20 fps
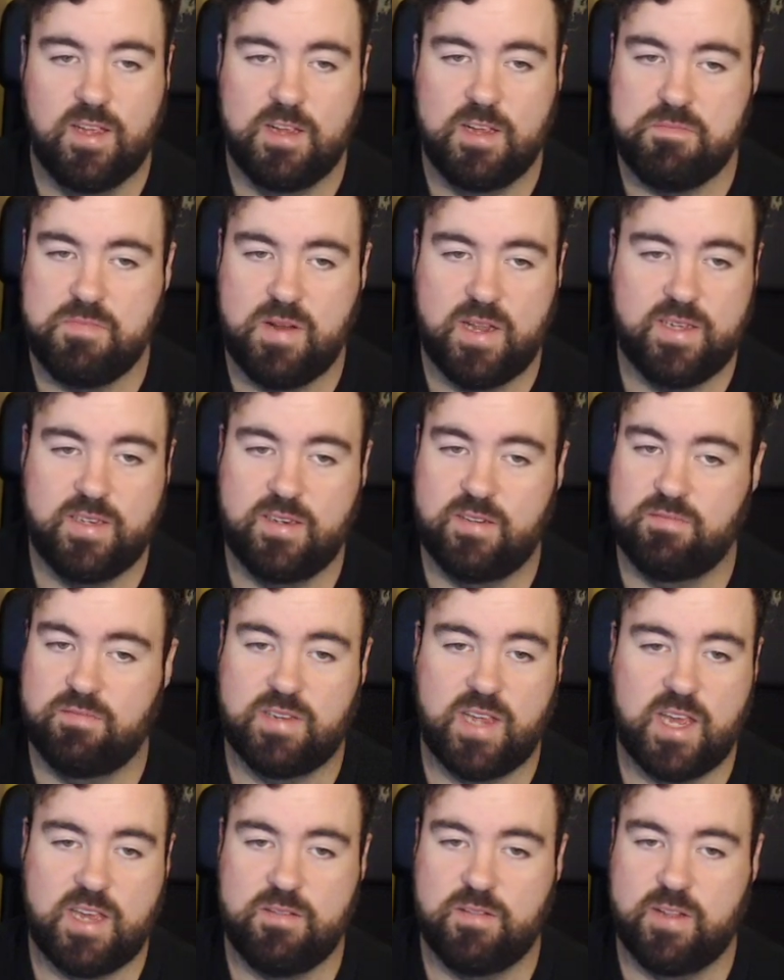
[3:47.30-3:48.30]
Played
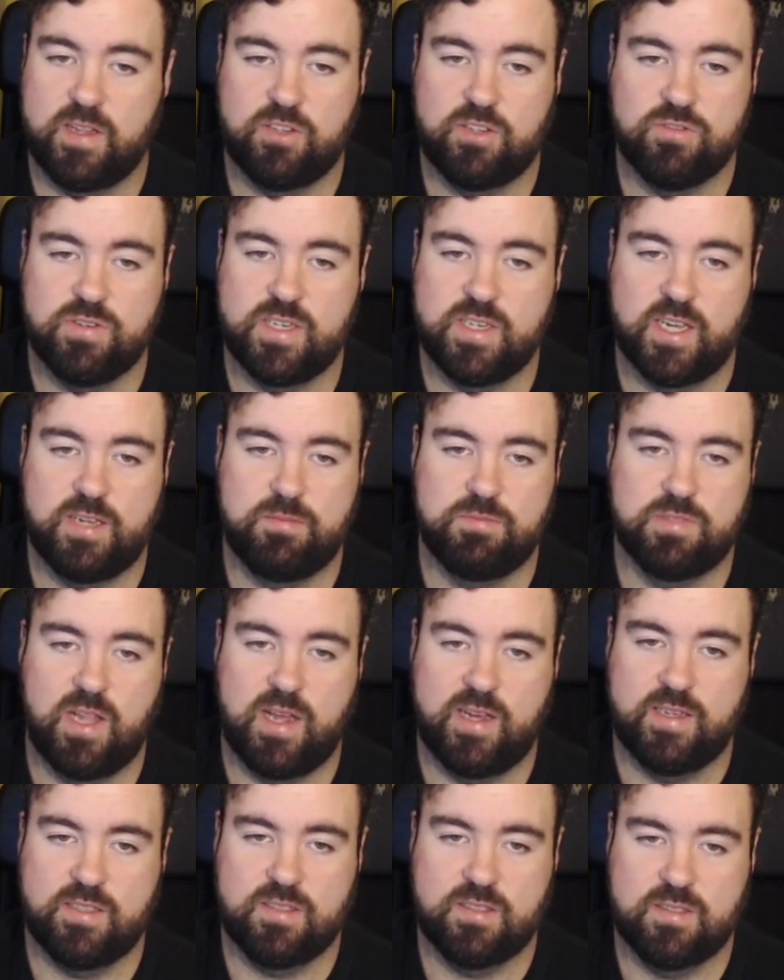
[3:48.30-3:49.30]
like 3 games
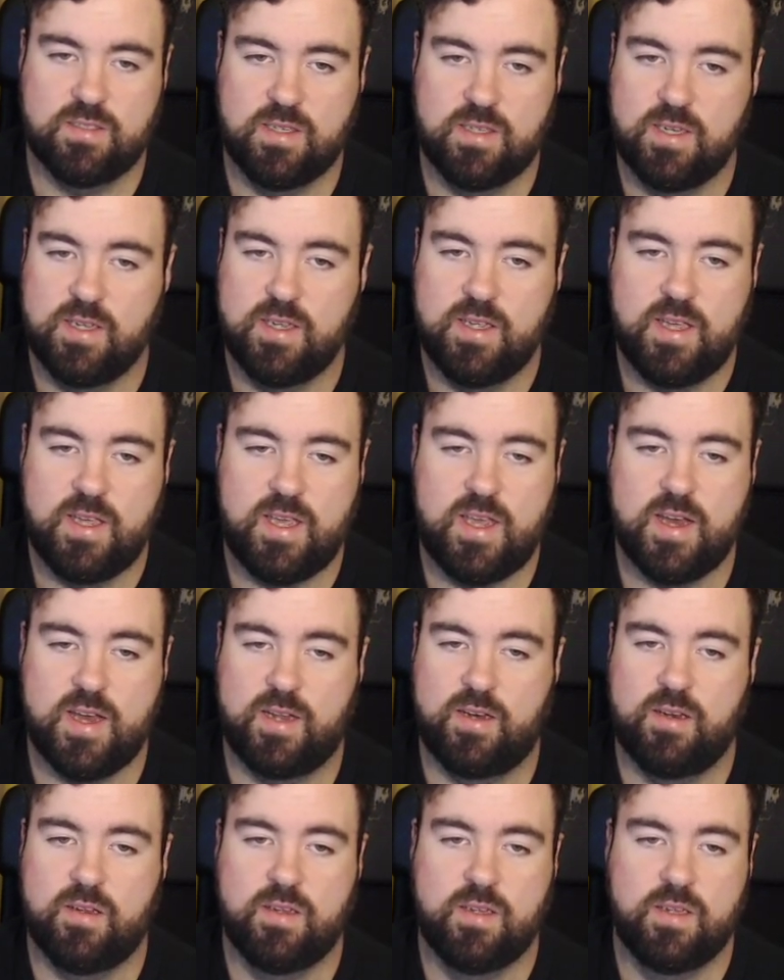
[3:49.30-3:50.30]
less. He
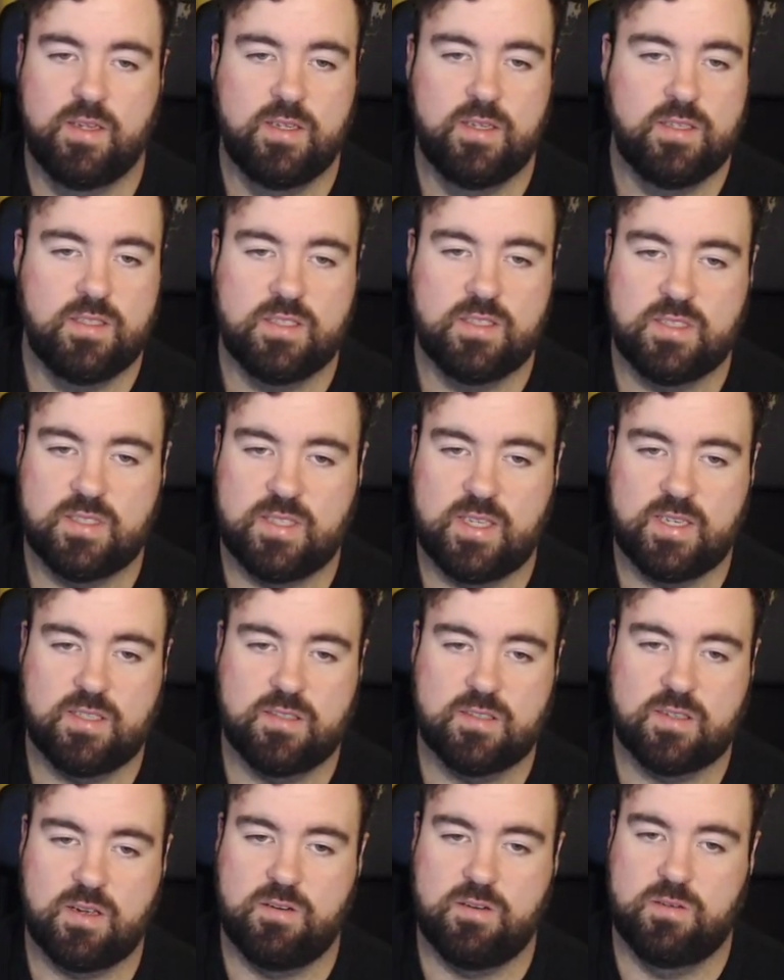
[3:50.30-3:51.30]
had 6
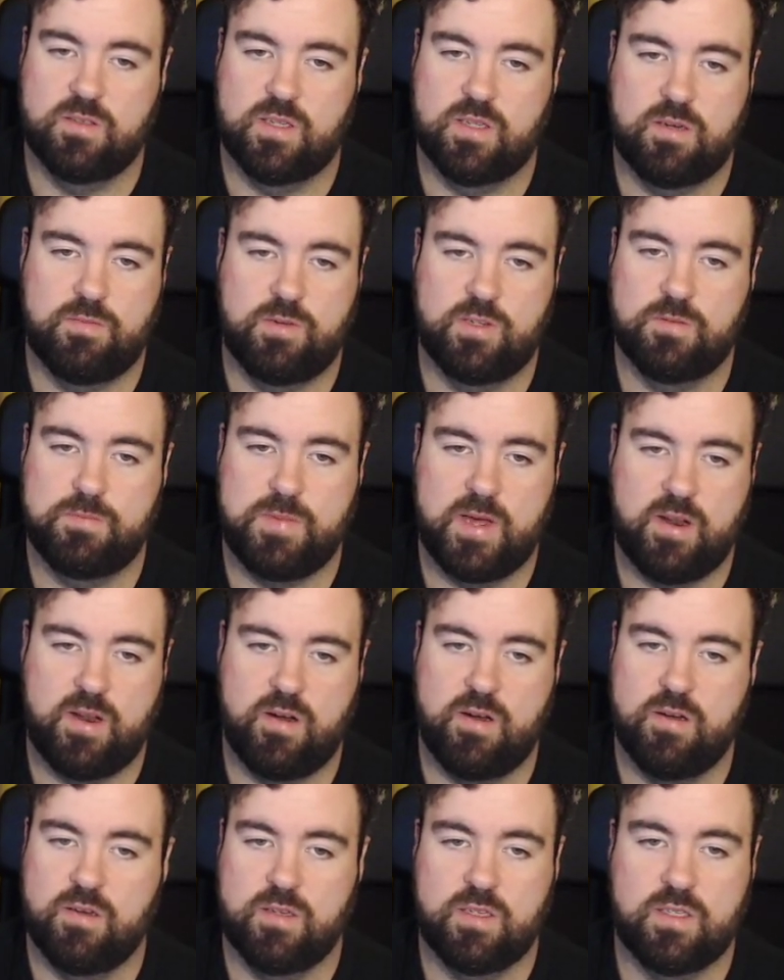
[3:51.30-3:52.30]
goals almost
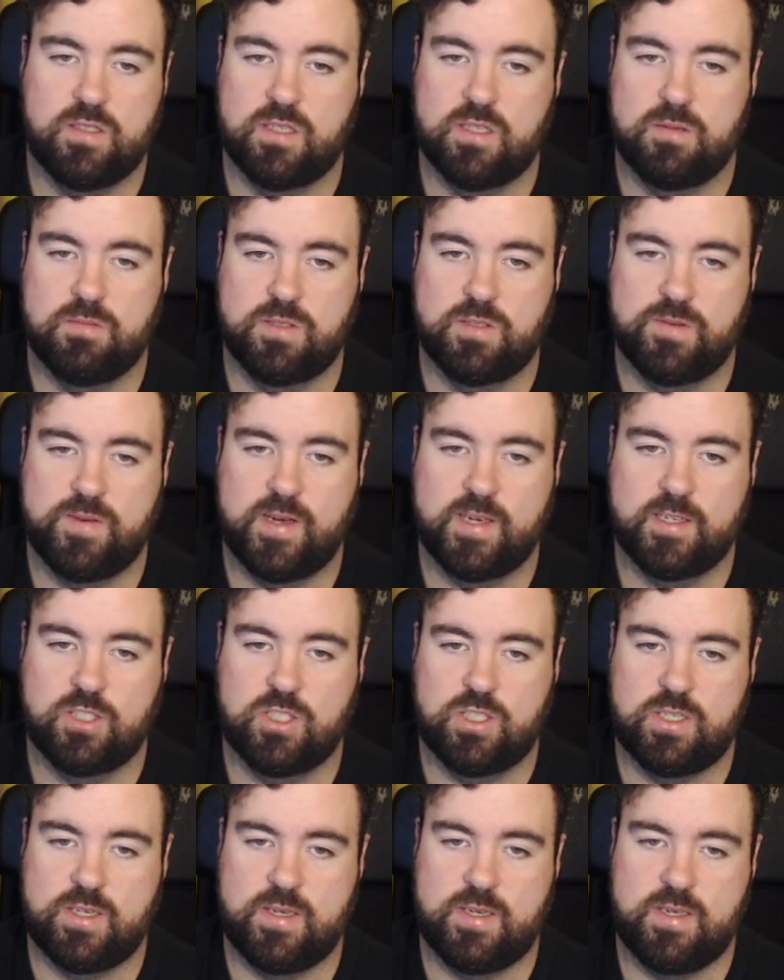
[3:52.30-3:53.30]
better in terms of
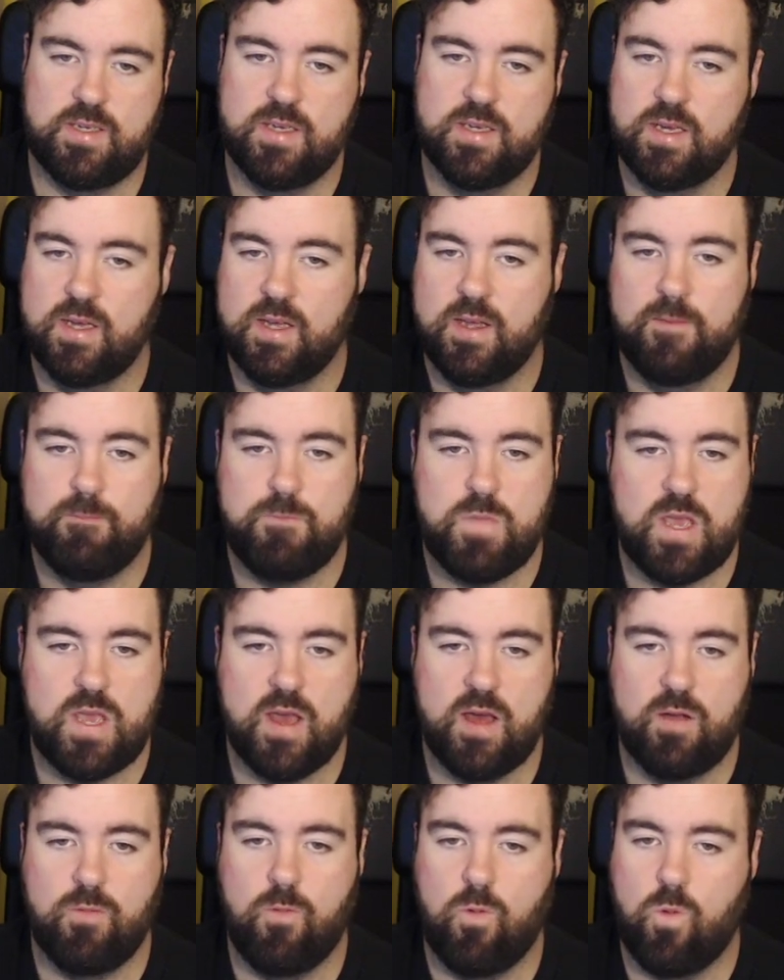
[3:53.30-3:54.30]
XG. He
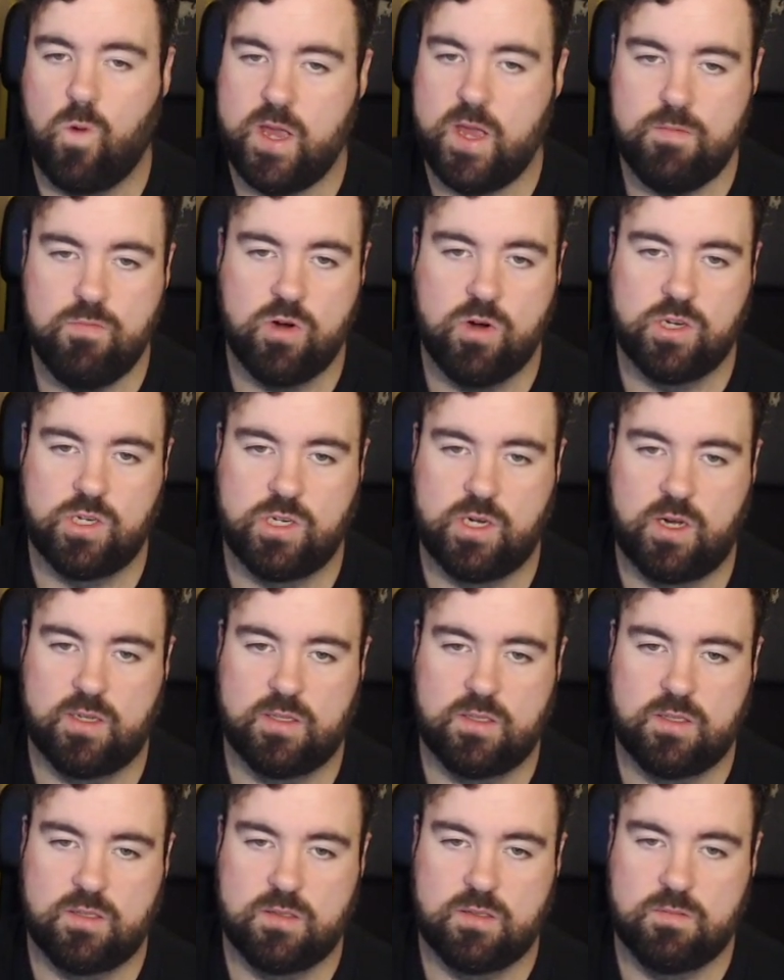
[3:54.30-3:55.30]
had way more
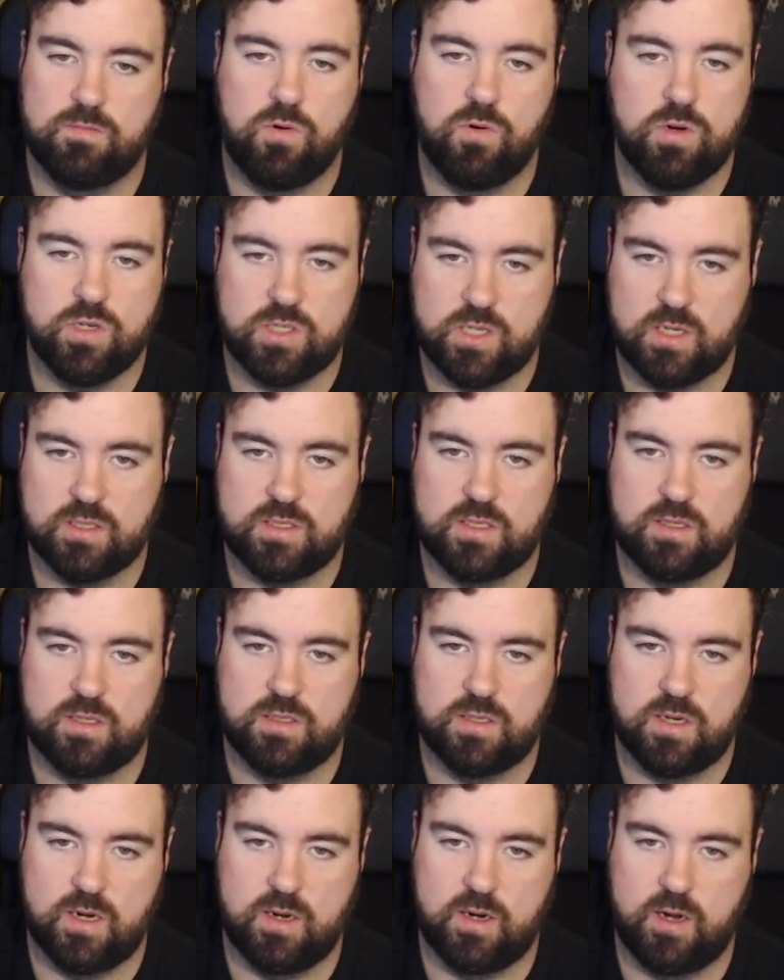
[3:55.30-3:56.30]
shots on
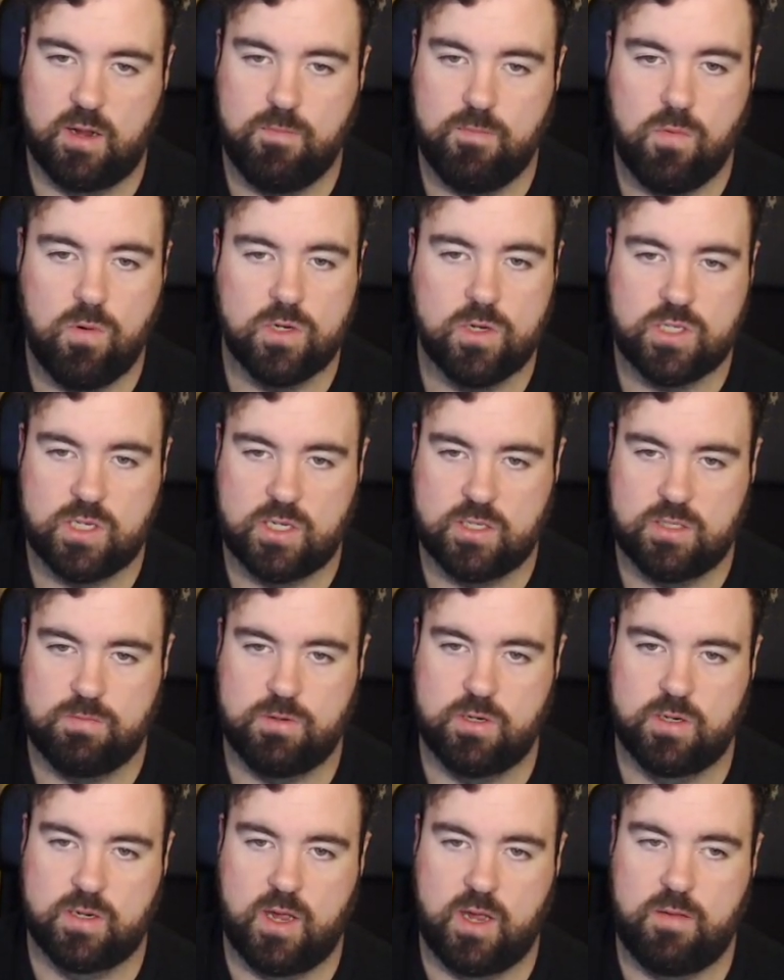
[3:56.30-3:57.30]
target, more shots per
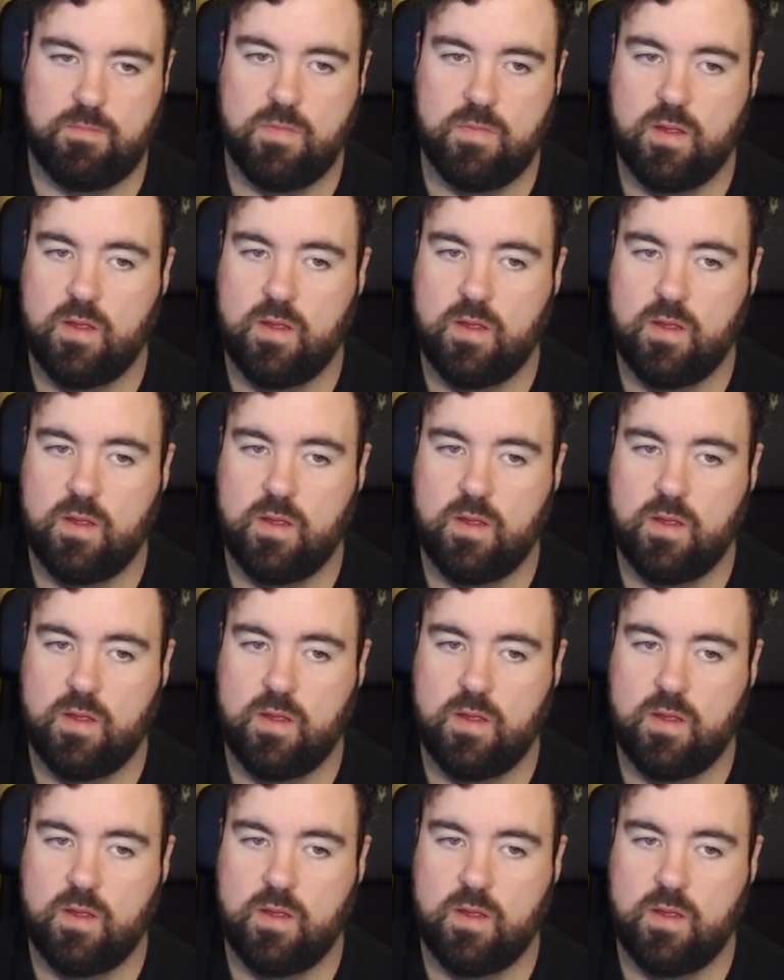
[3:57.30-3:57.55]
game.